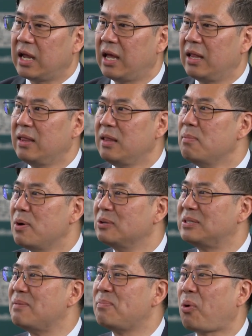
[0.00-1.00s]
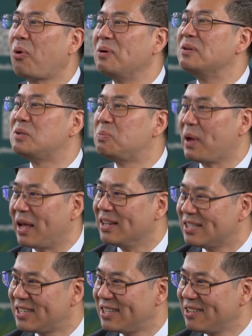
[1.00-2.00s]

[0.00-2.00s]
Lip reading: in the most important space,